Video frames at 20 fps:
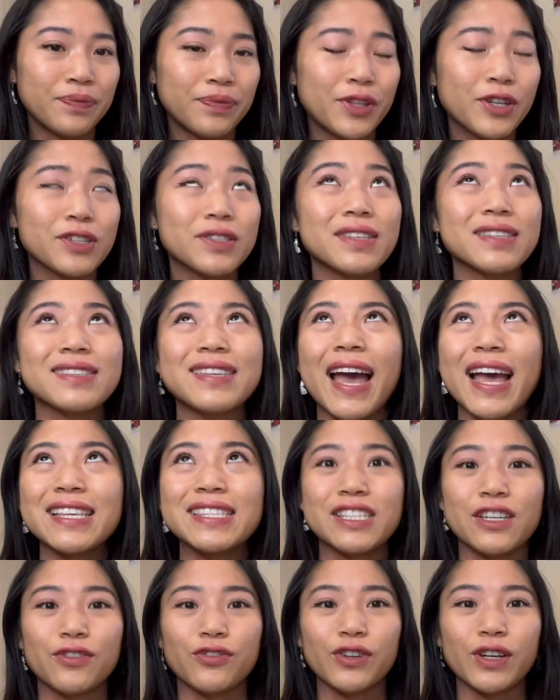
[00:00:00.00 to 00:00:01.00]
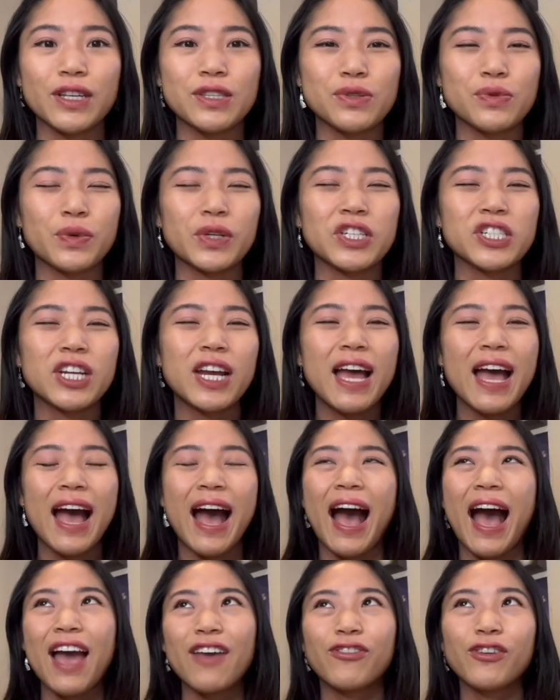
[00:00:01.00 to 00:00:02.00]
There's a size difference, which
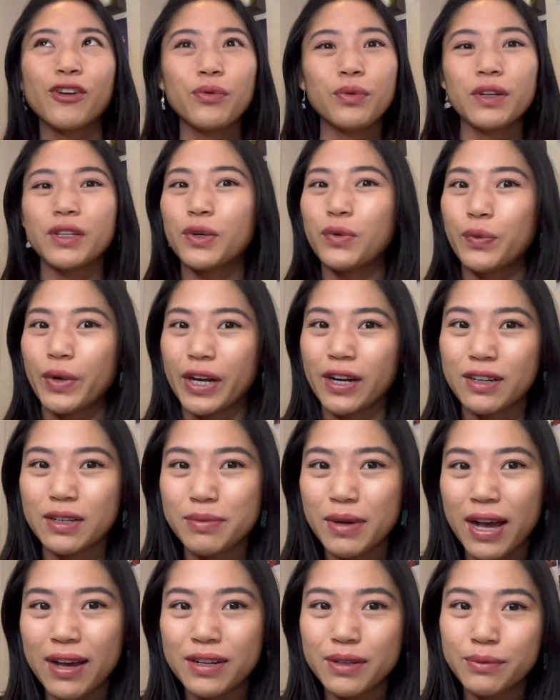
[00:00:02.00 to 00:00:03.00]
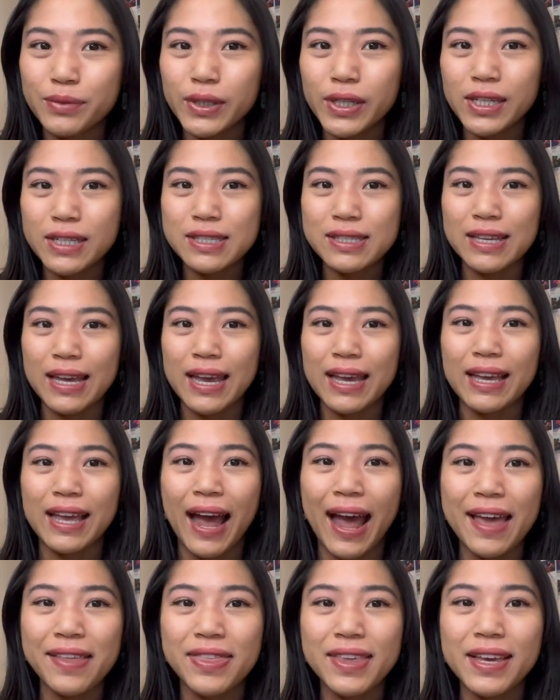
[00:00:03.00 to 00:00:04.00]
I feel really weird about in books. Like,
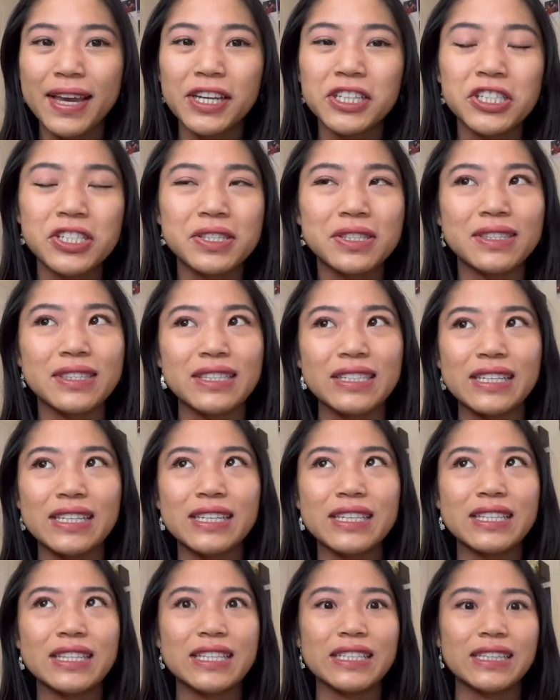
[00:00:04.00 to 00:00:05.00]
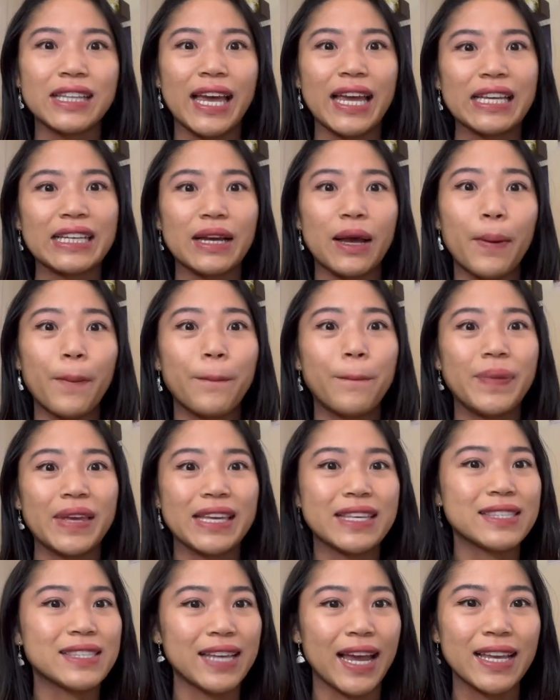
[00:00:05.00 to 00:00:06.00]
I think I just see the, like,
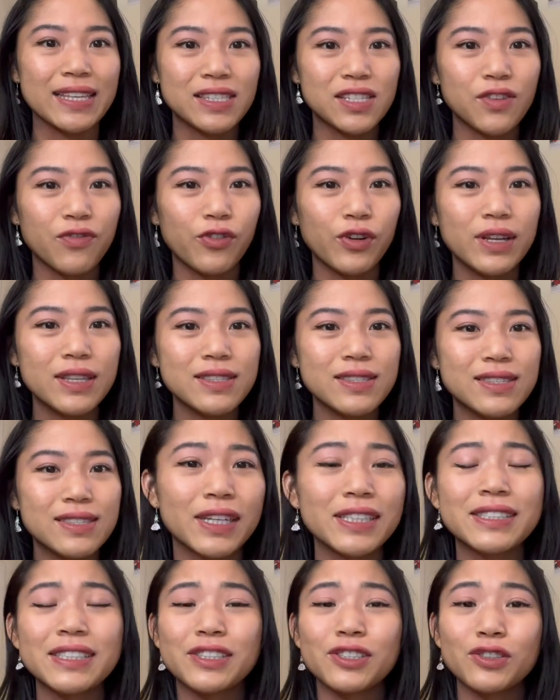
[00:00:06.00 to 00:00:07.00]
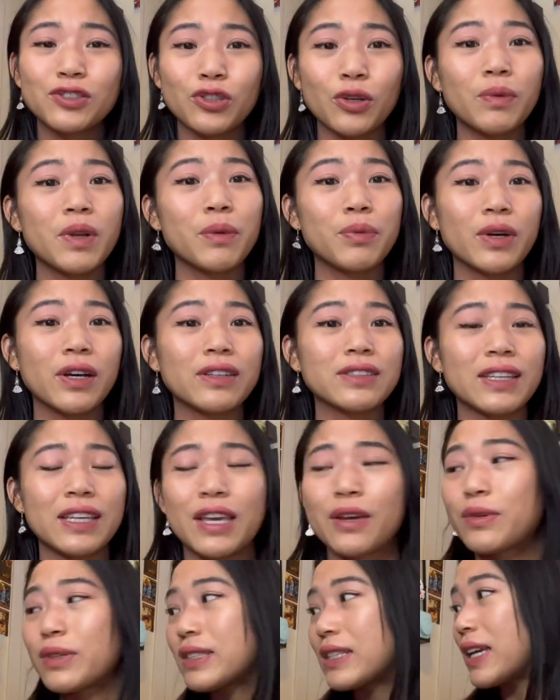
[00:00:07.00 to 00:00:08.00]
big size difference because it's in so many books. Like,
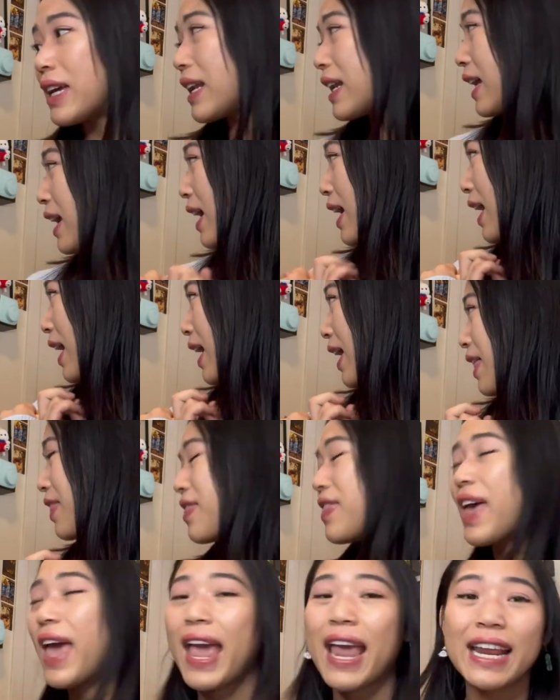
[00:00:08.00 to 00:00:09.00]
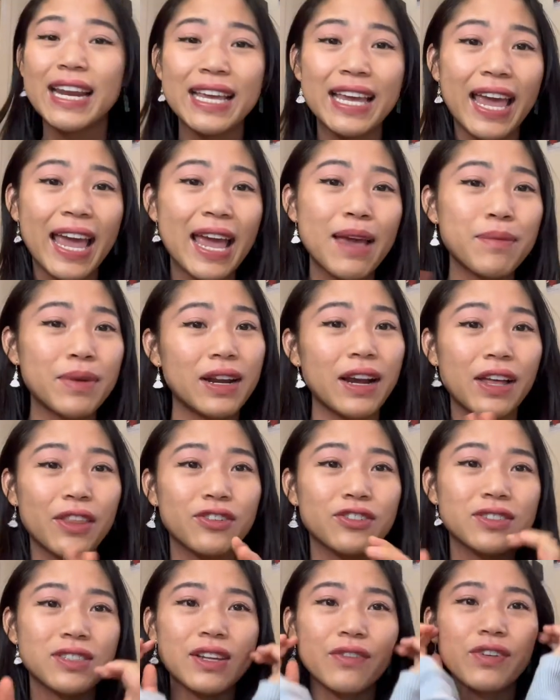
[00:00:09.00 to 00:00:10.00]
it was in The Hating Game and
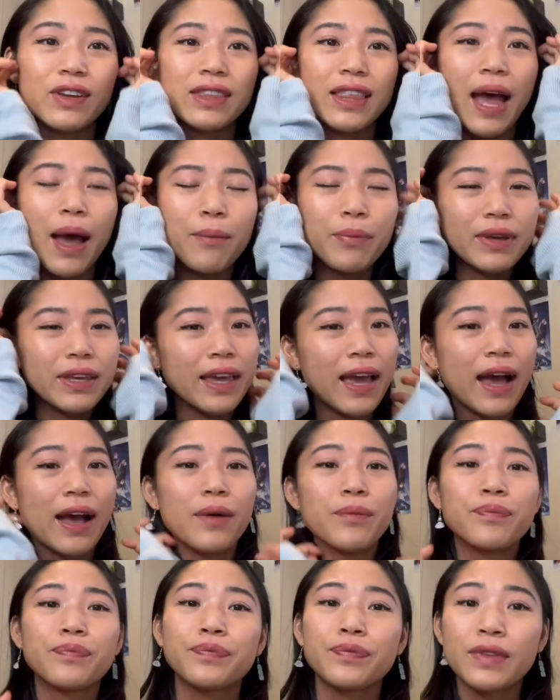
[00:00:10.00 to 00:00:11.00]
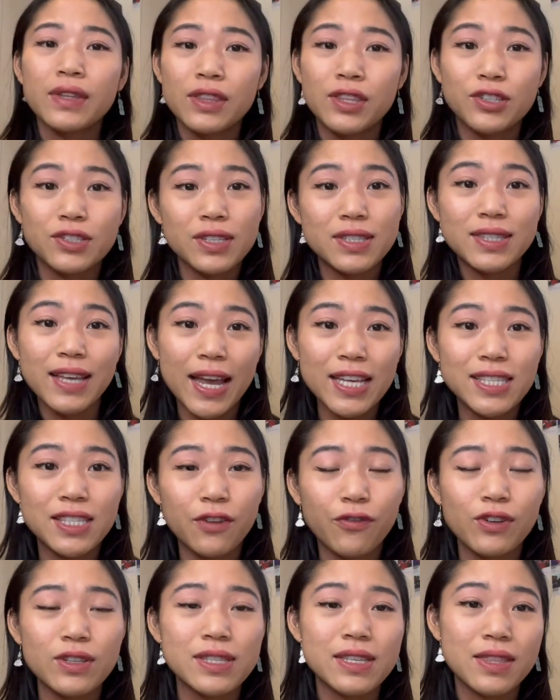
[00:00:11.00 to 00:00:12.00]
other stuff like that. But yeah, there's a size
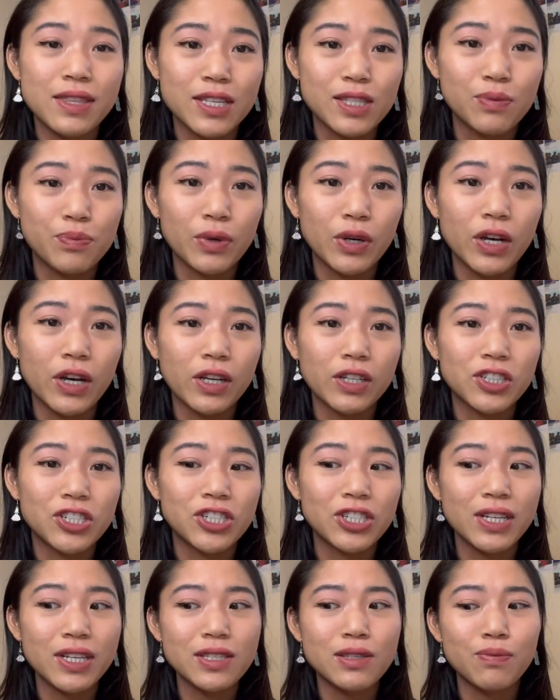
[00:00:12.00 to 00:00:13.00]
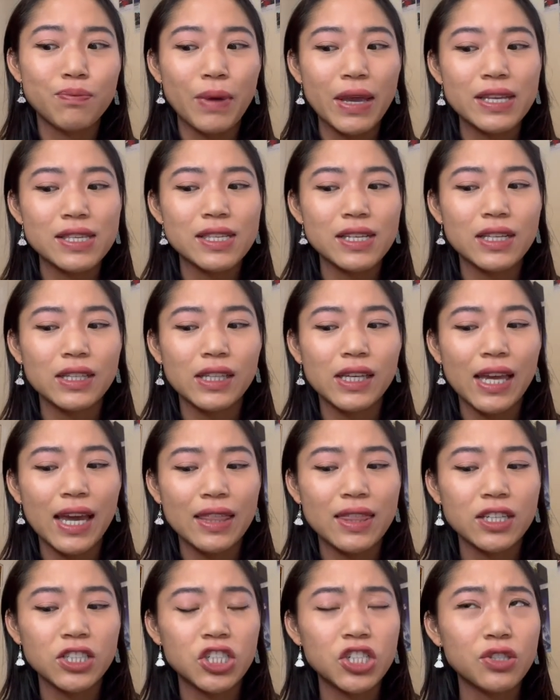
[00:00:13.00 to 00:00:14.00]
difference in this book. She's basically, I
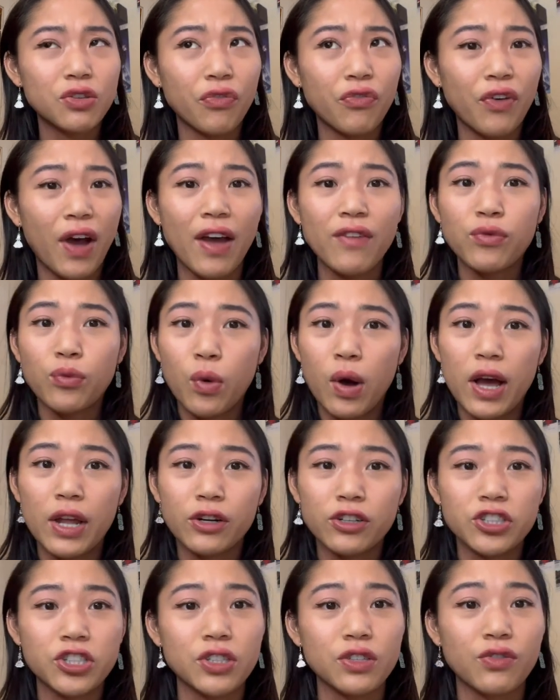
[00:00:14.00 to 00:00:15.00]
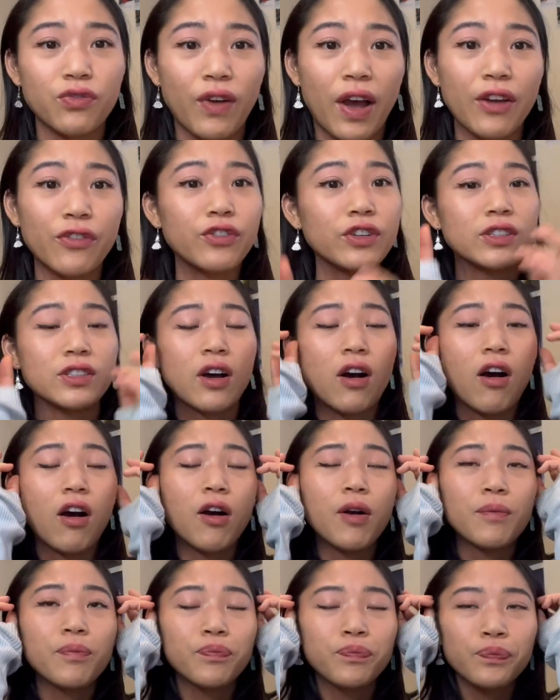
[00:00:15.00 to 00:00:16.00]
think she's 5'1", or she's 5 foot
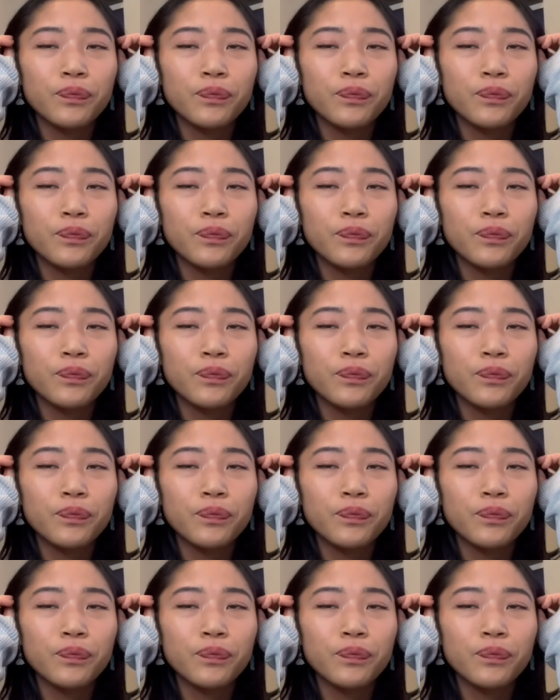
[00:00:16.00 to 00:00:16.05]
tall.